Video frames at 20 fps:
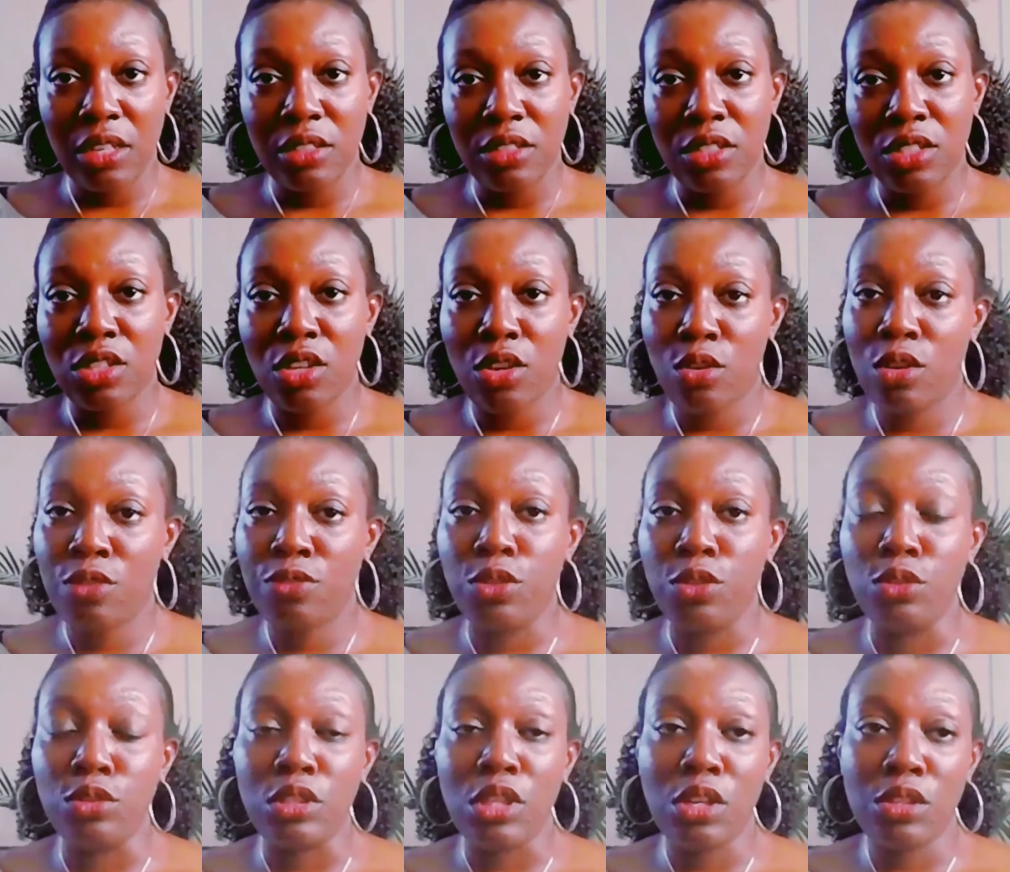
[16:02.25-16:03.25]
So if
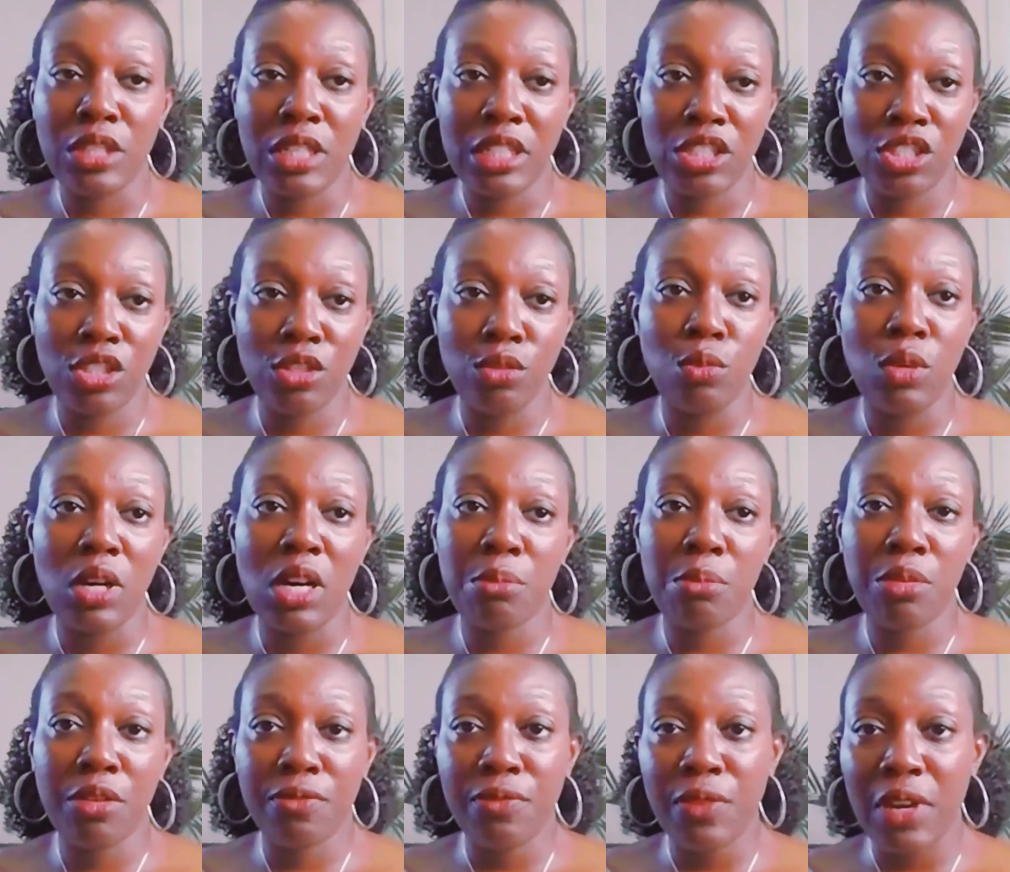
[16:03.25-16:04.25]
you know that you want
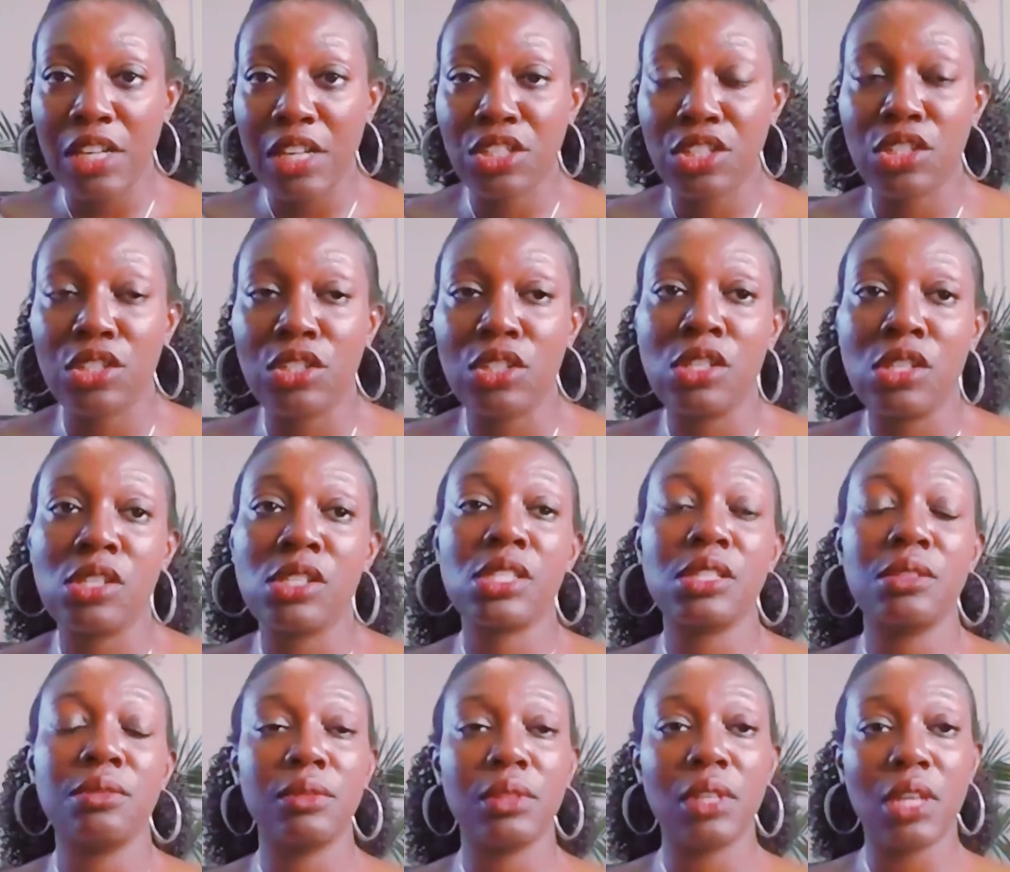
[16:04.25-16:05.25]
professionals,
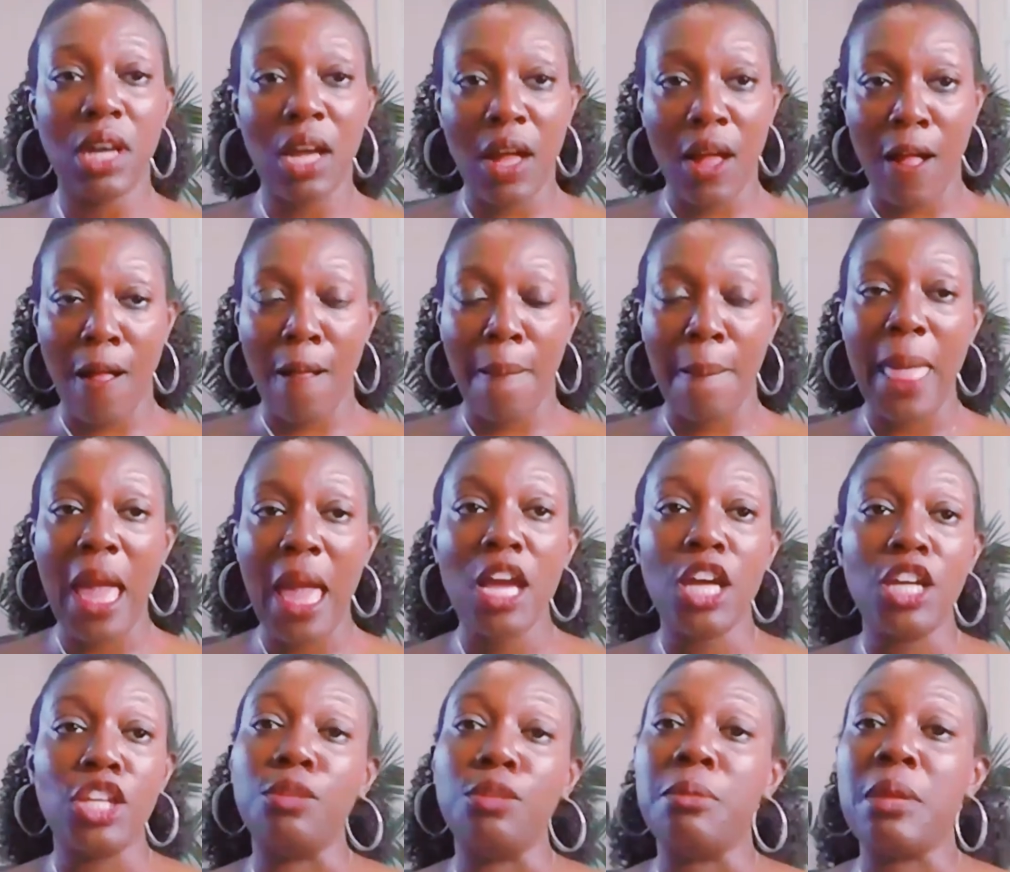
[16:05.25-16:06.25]
um,
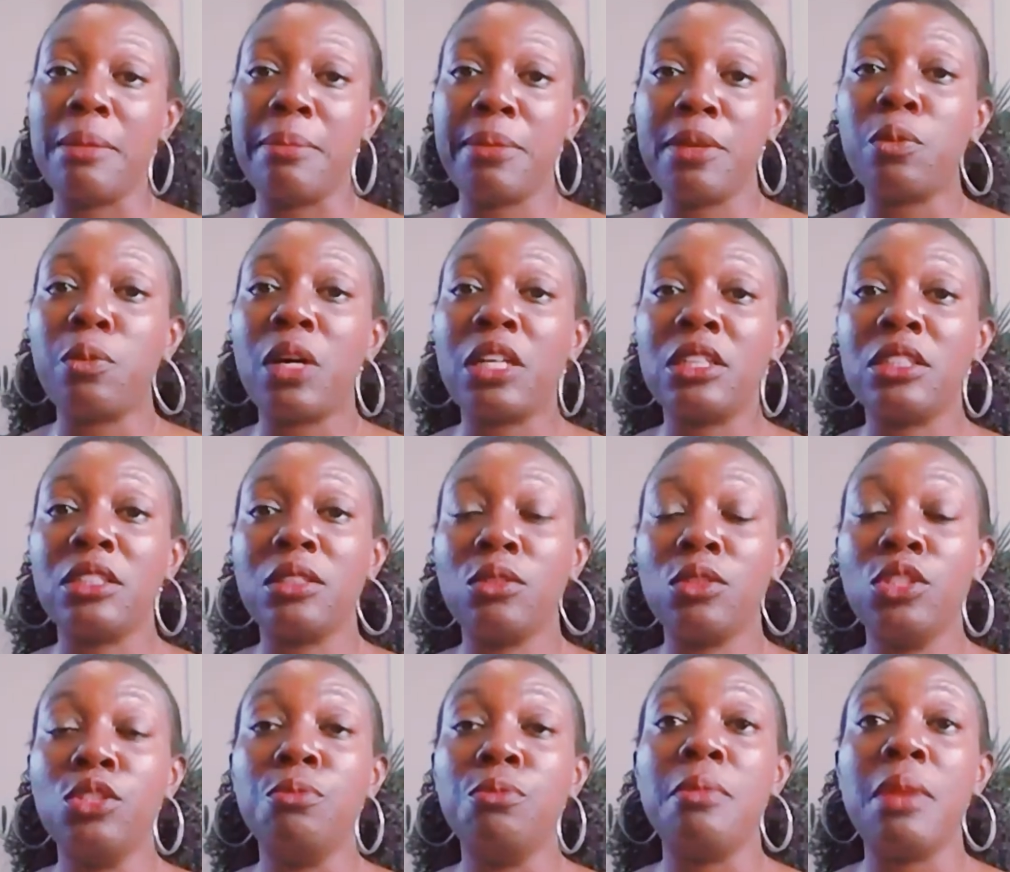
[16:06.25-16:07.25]
you maybe want to
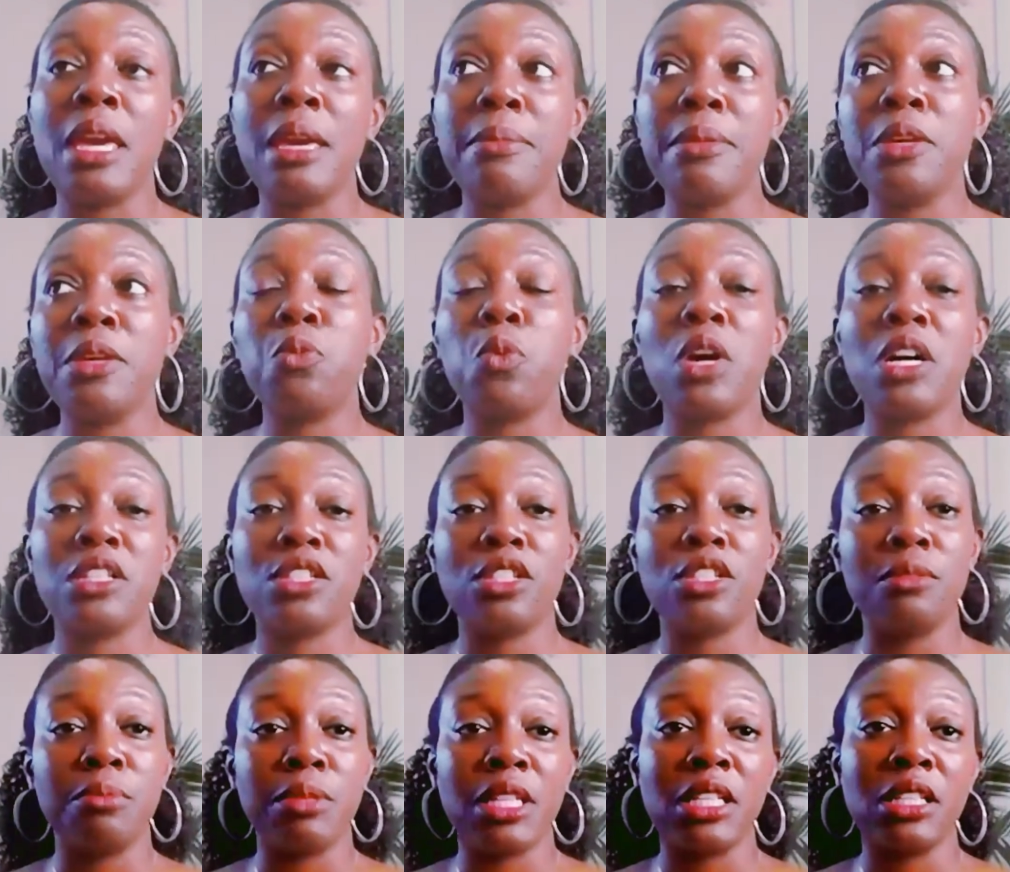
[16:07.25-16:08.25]
you maybe want to
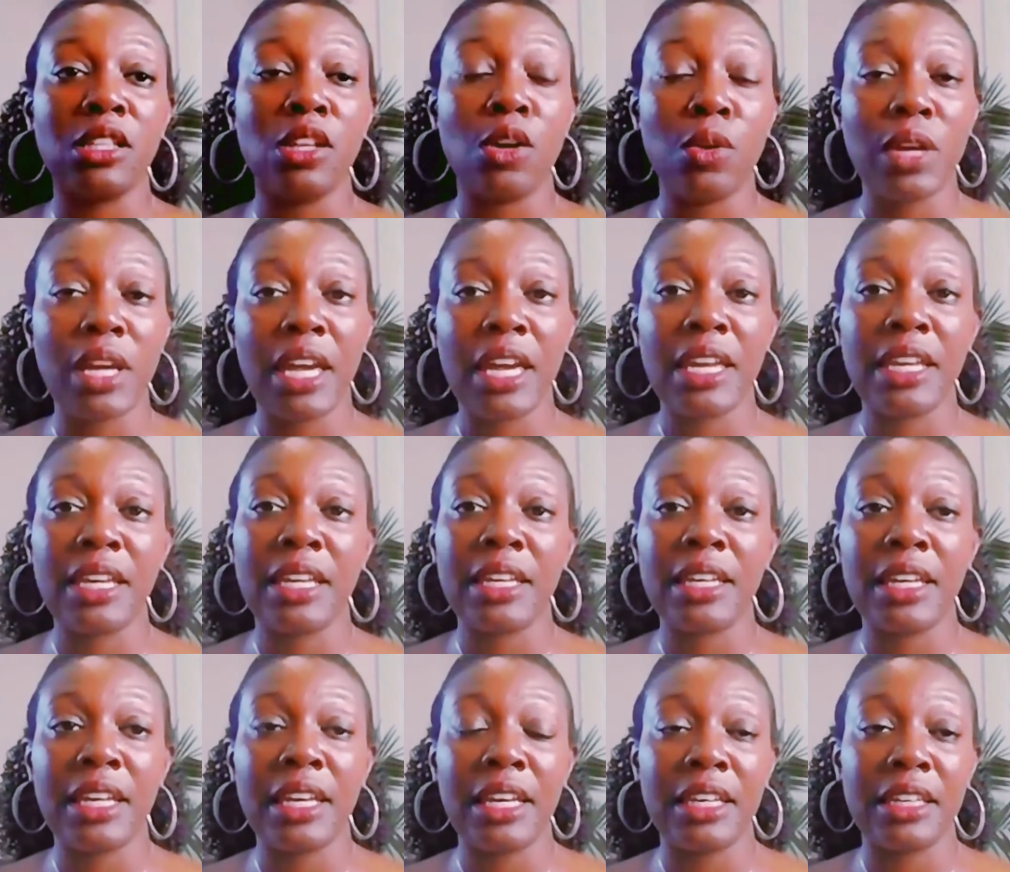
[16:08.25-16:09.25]
be
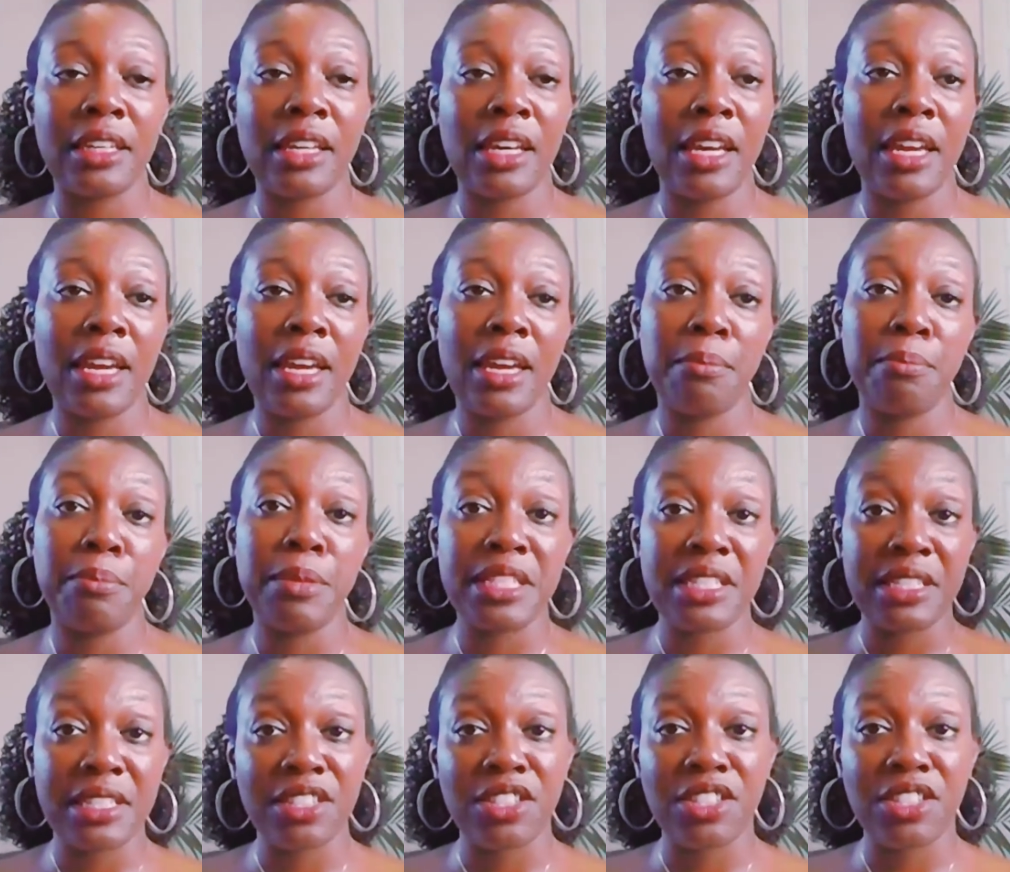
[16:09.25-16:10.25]
located in a
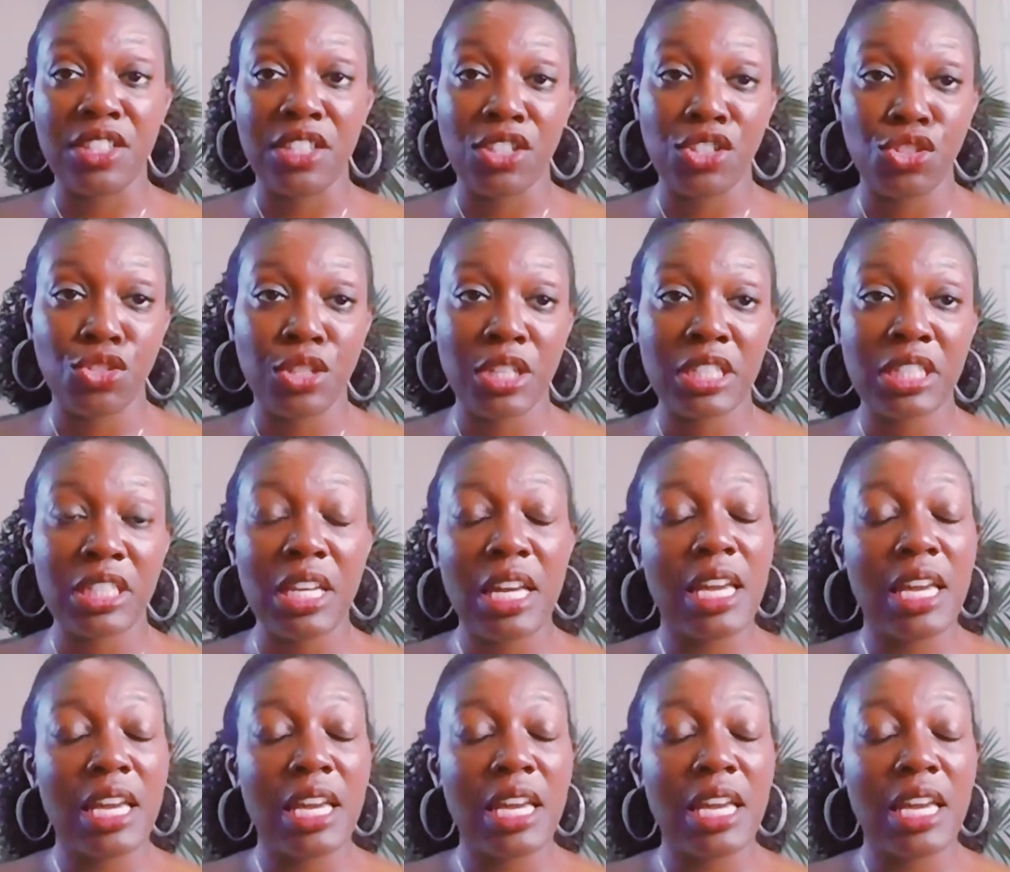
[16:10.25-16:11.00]
business district.